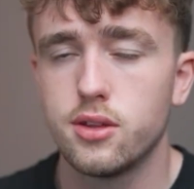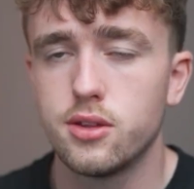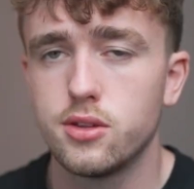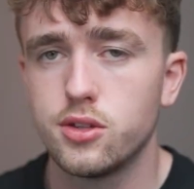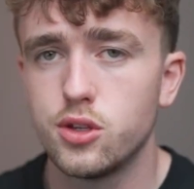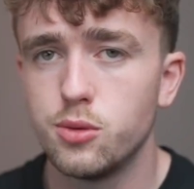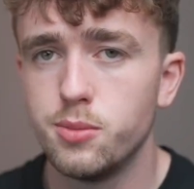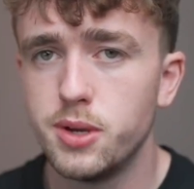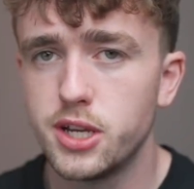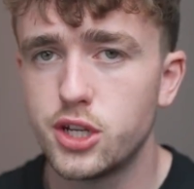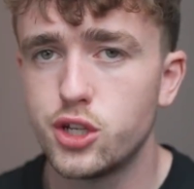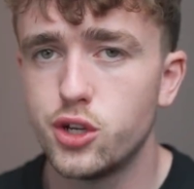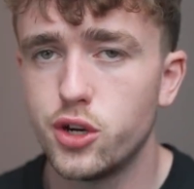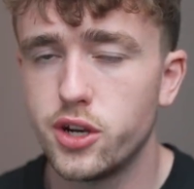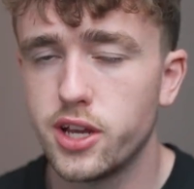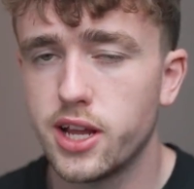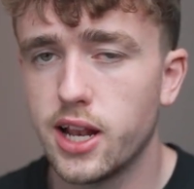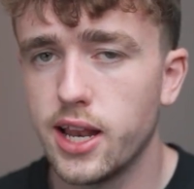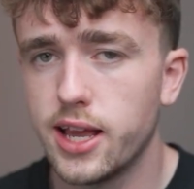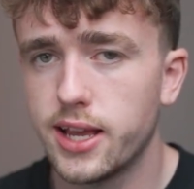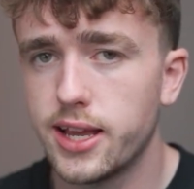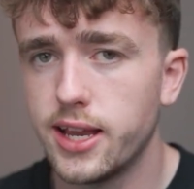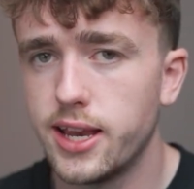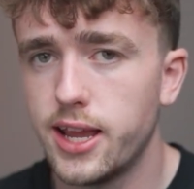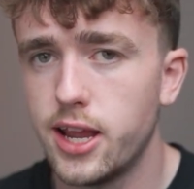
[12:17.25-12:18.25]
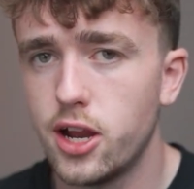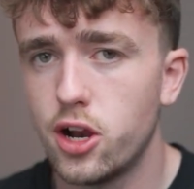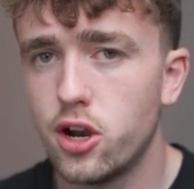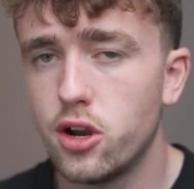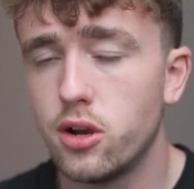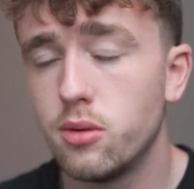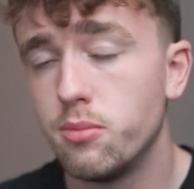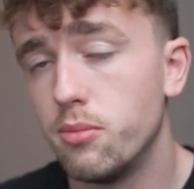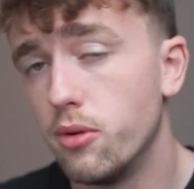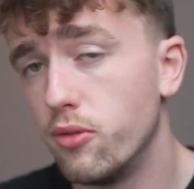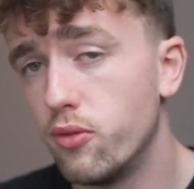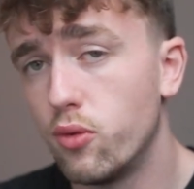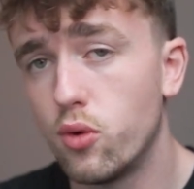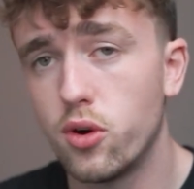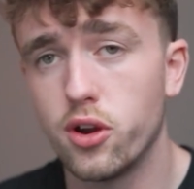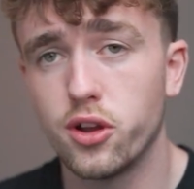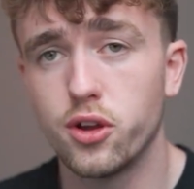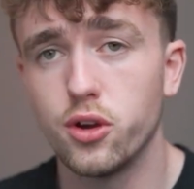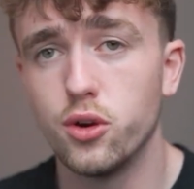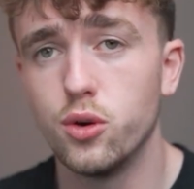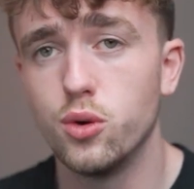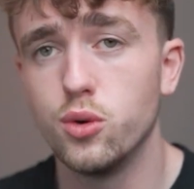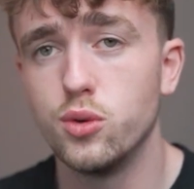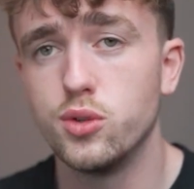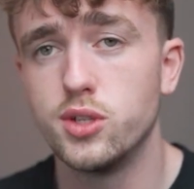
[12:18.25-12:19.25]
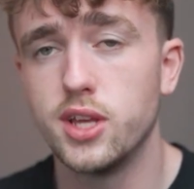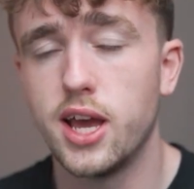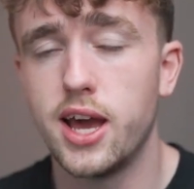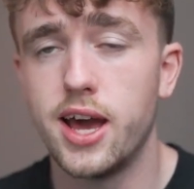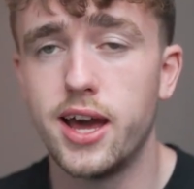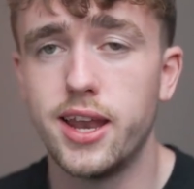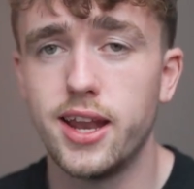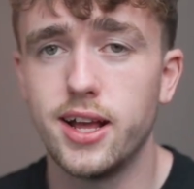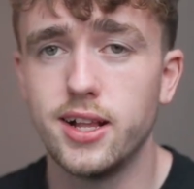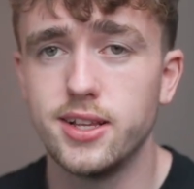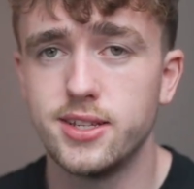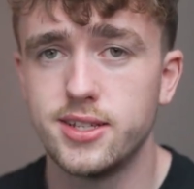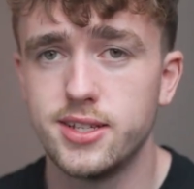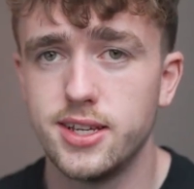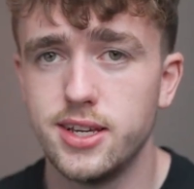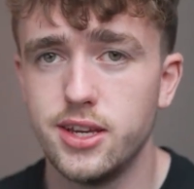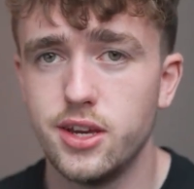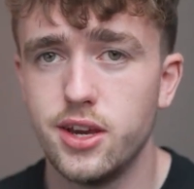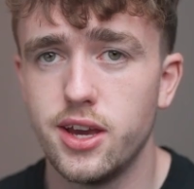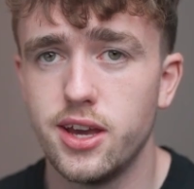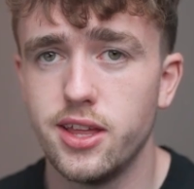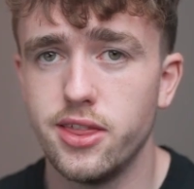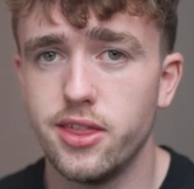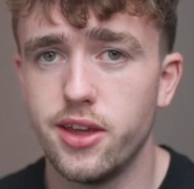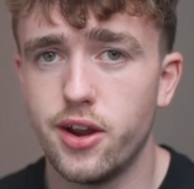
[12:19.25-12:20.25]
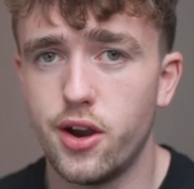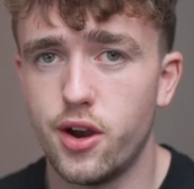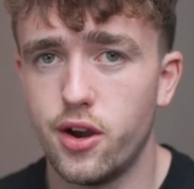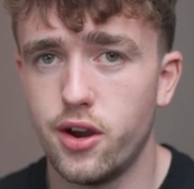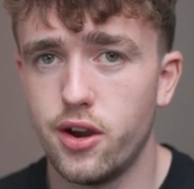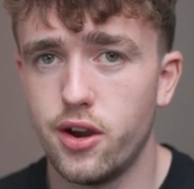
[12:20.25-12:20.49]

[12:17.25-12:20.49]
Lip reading: So make sure to click it here before it goes, and I'll see you in there.